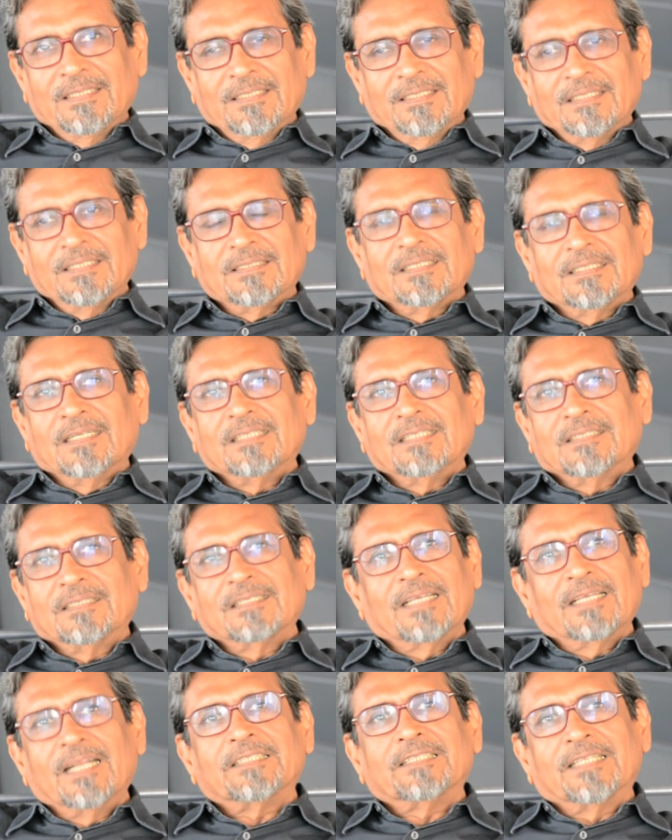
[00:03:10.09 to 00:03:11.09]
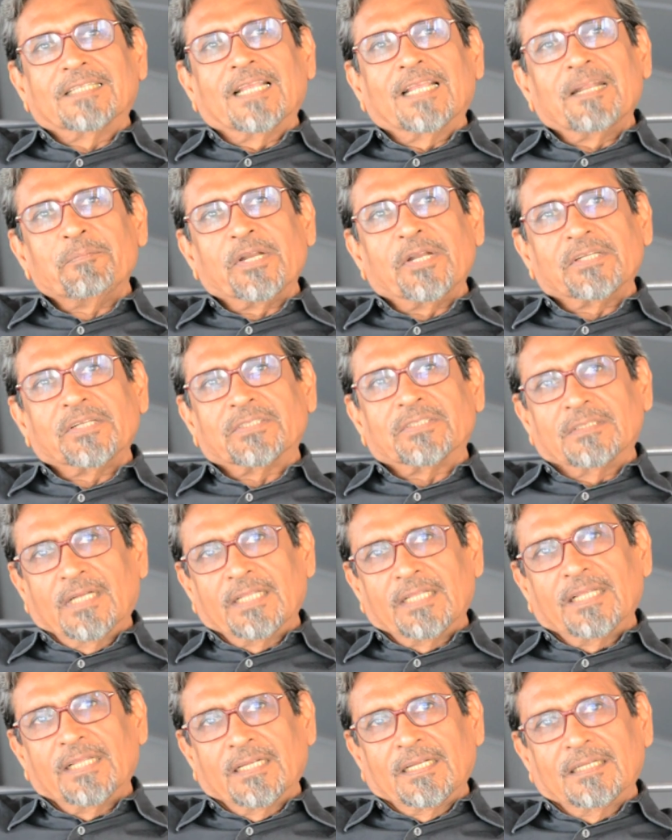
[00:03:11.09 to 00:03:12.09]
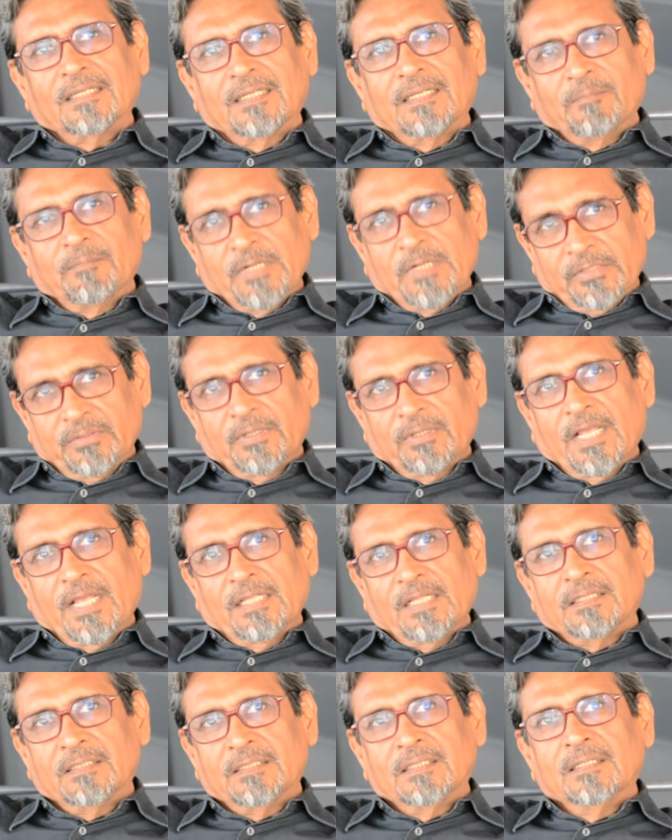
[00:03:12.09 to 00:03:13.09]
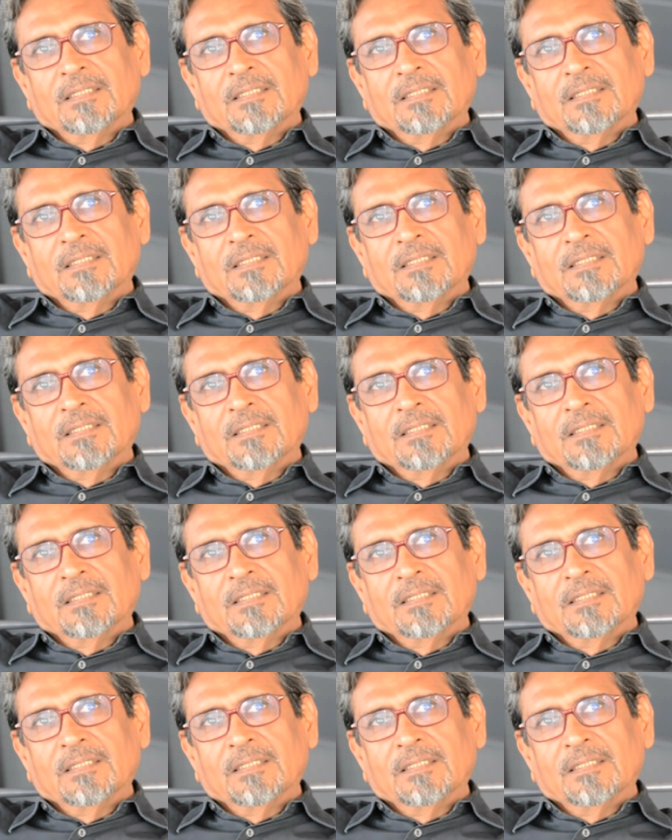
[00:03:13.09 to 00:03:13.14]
it's a great celebration, I think, coming together.